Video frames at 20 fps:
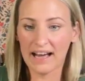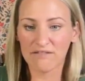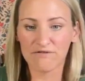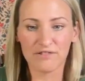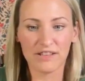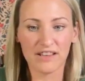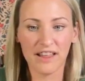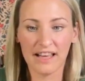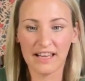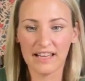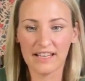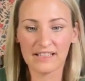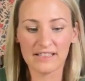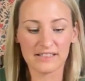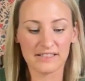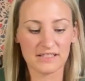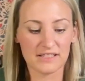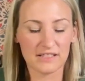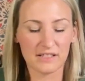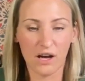I feel like it
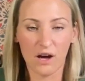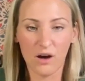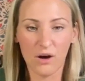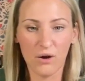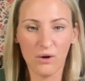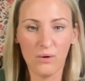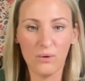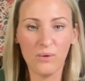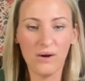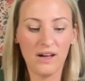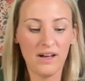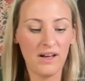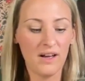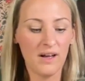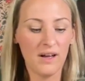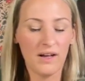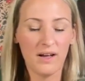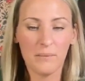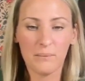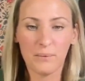is so
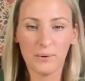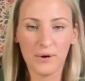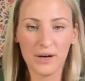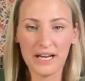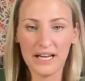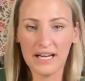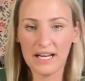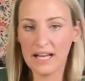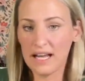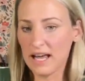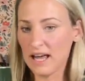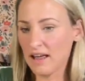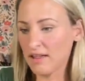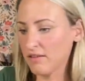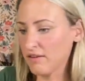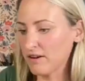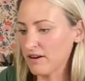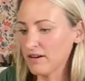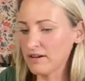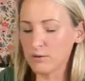pretty
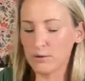together.